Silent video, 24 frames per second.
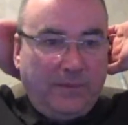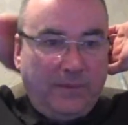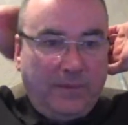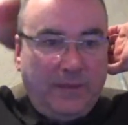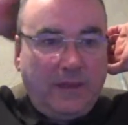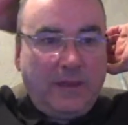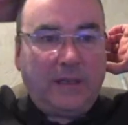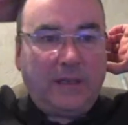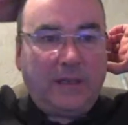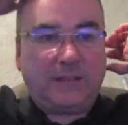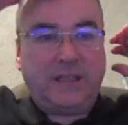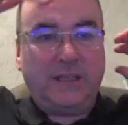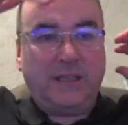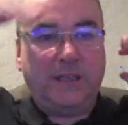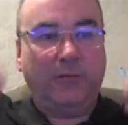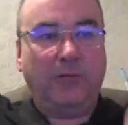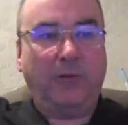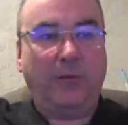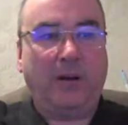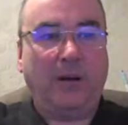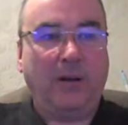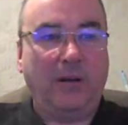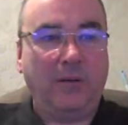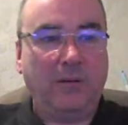I tell you
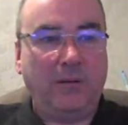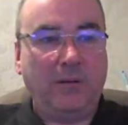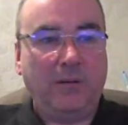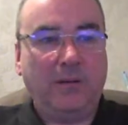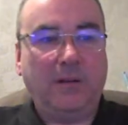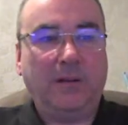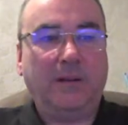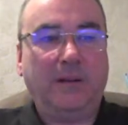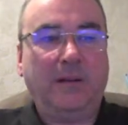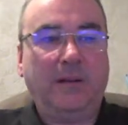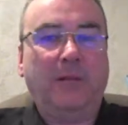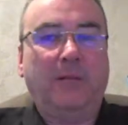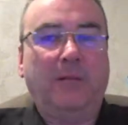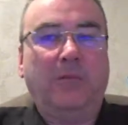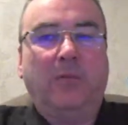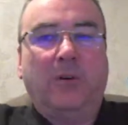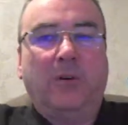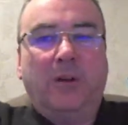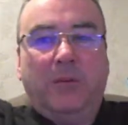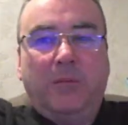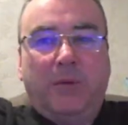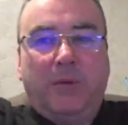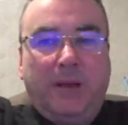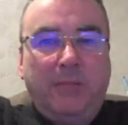what,
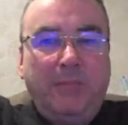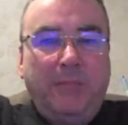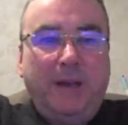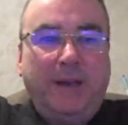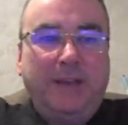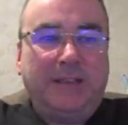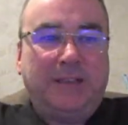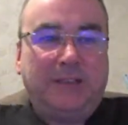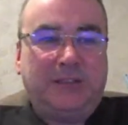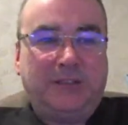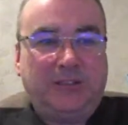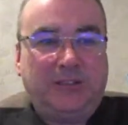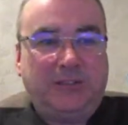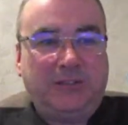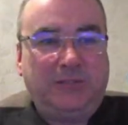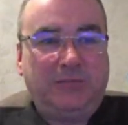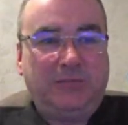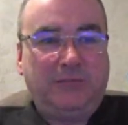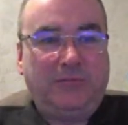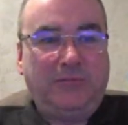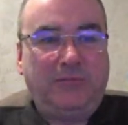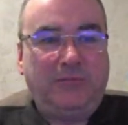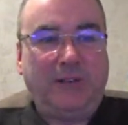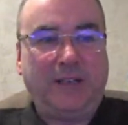one of my mates,
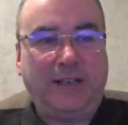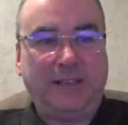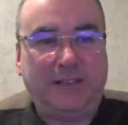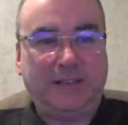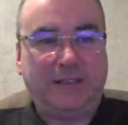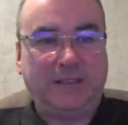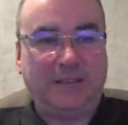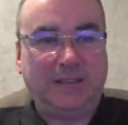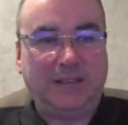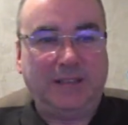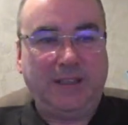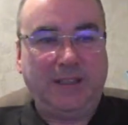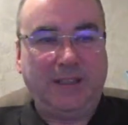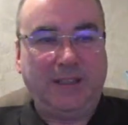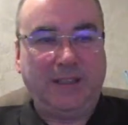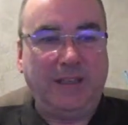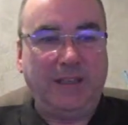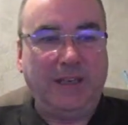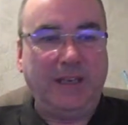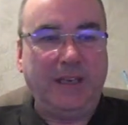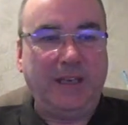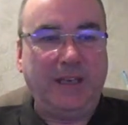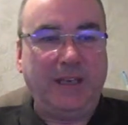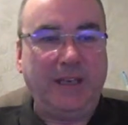right,
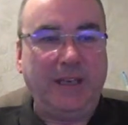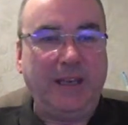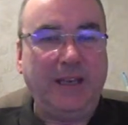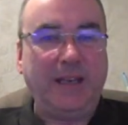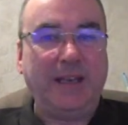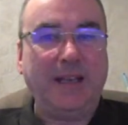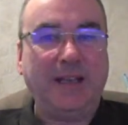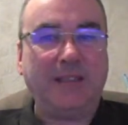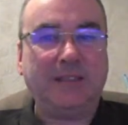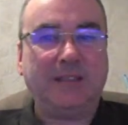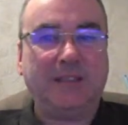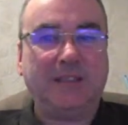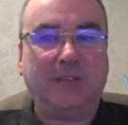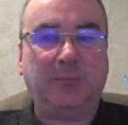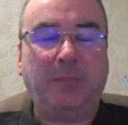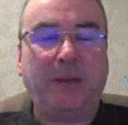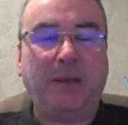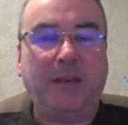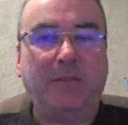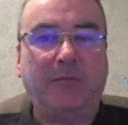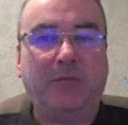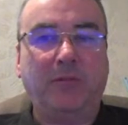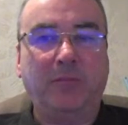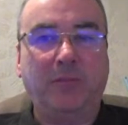he gets his
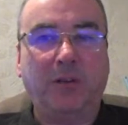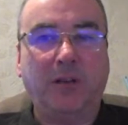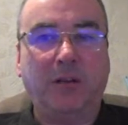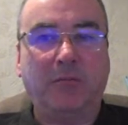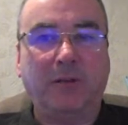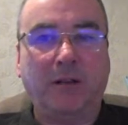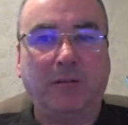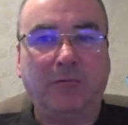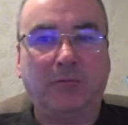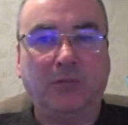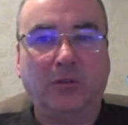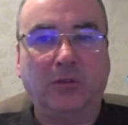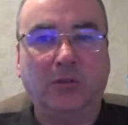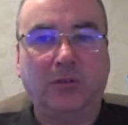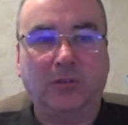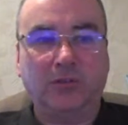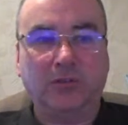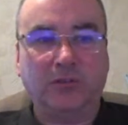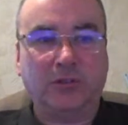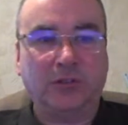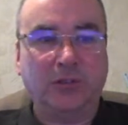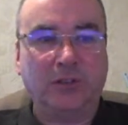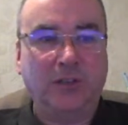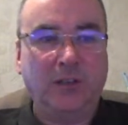bait from Go
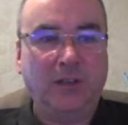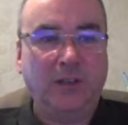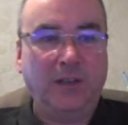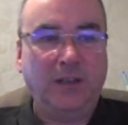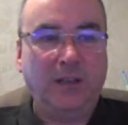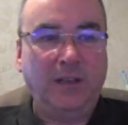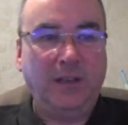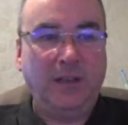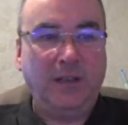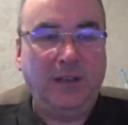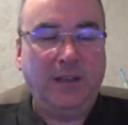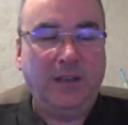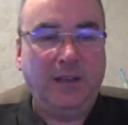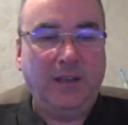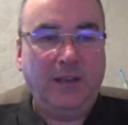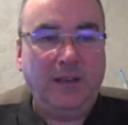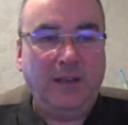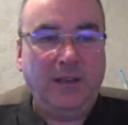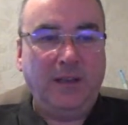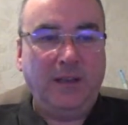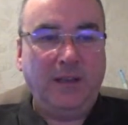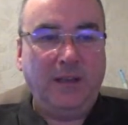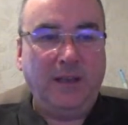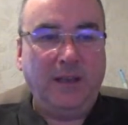Outdoors.
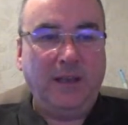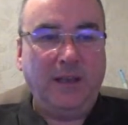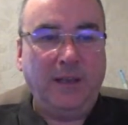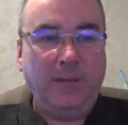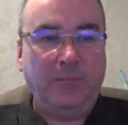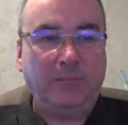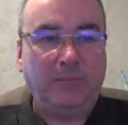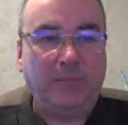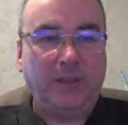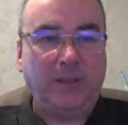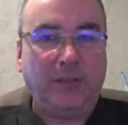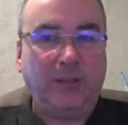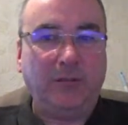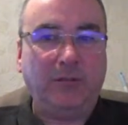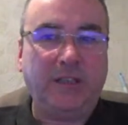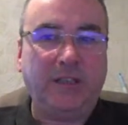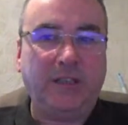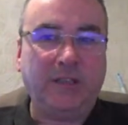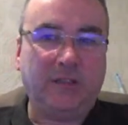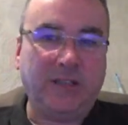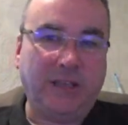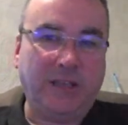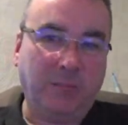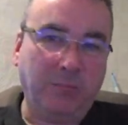They do
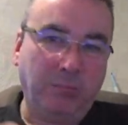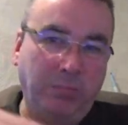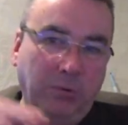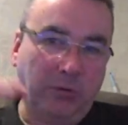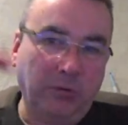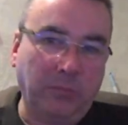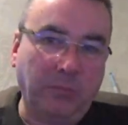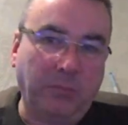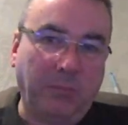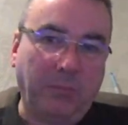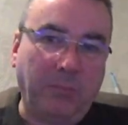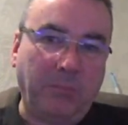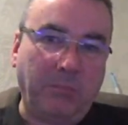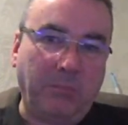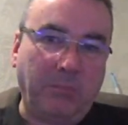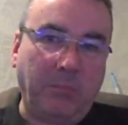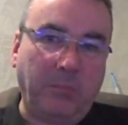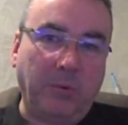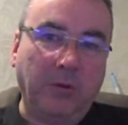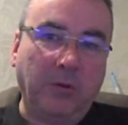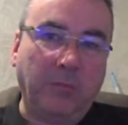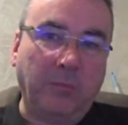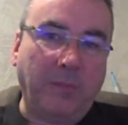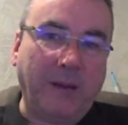these like
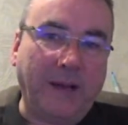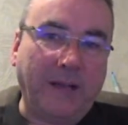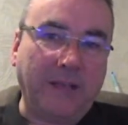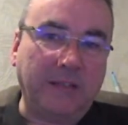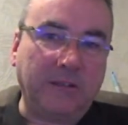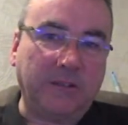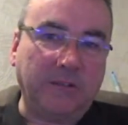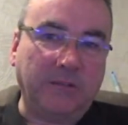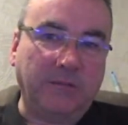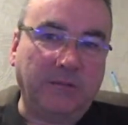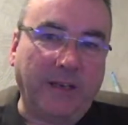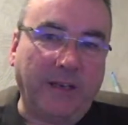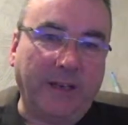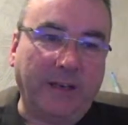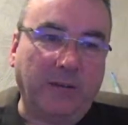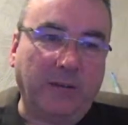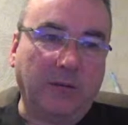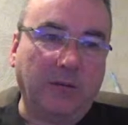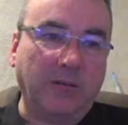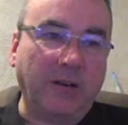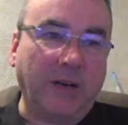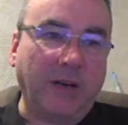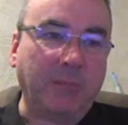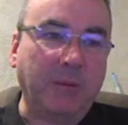bulk bags of like
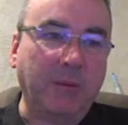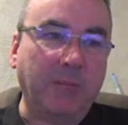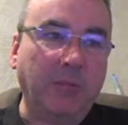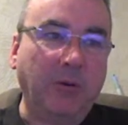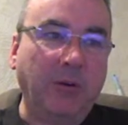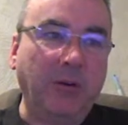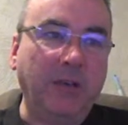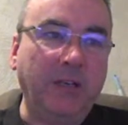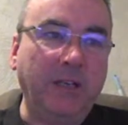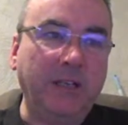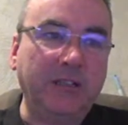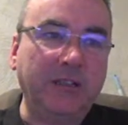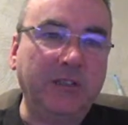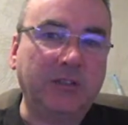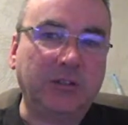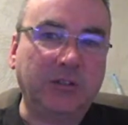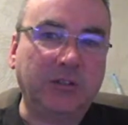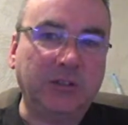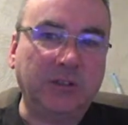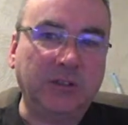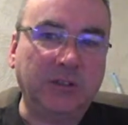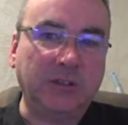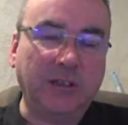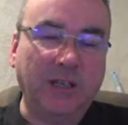crappy
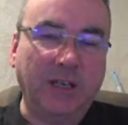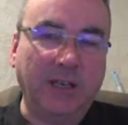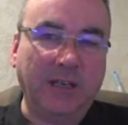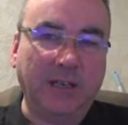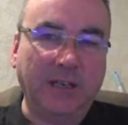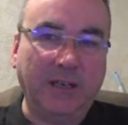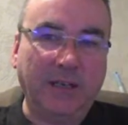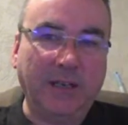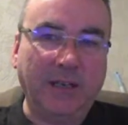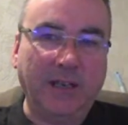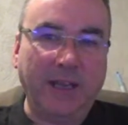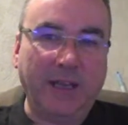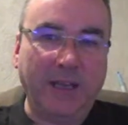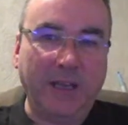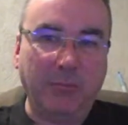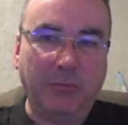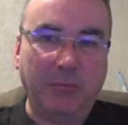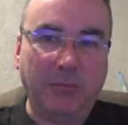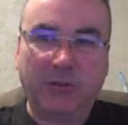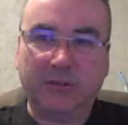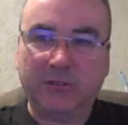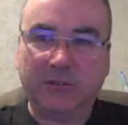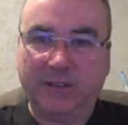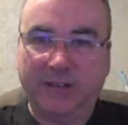boilies, and he
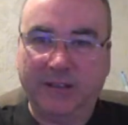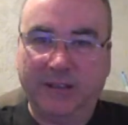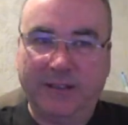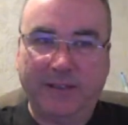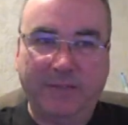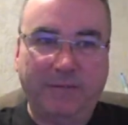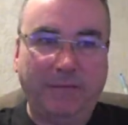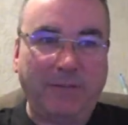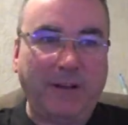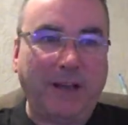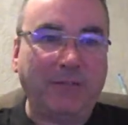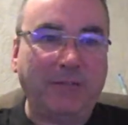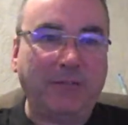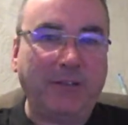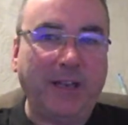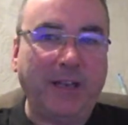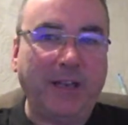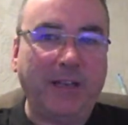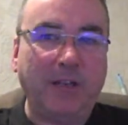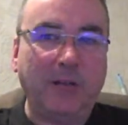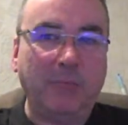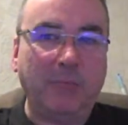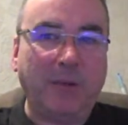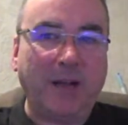bought, I think, a 5
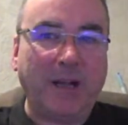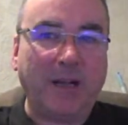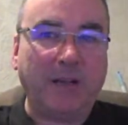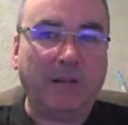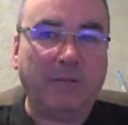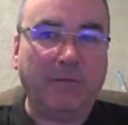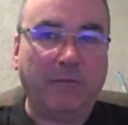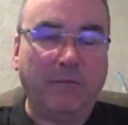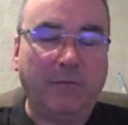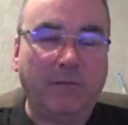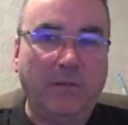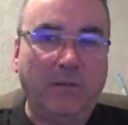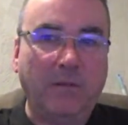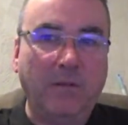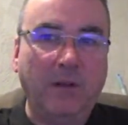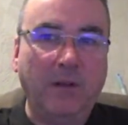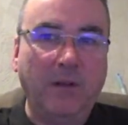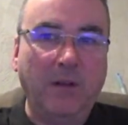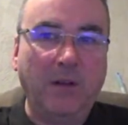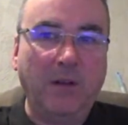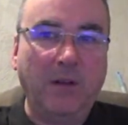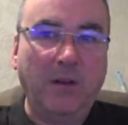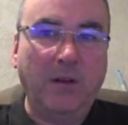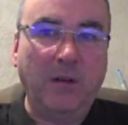kilo bag of
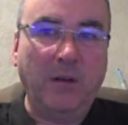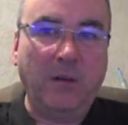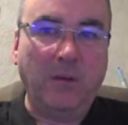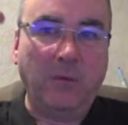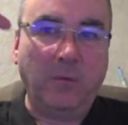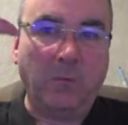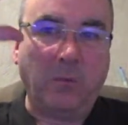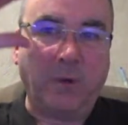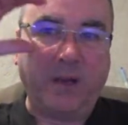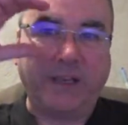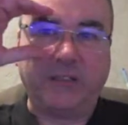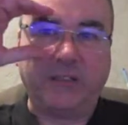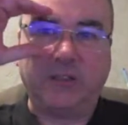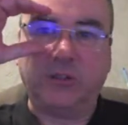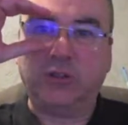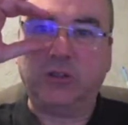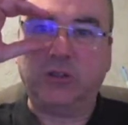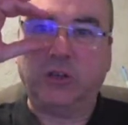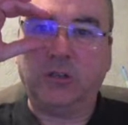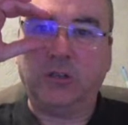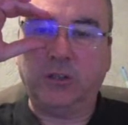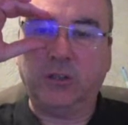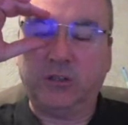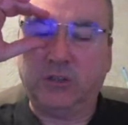white
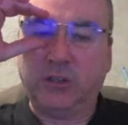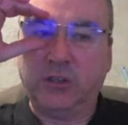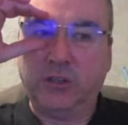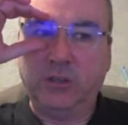chocolate,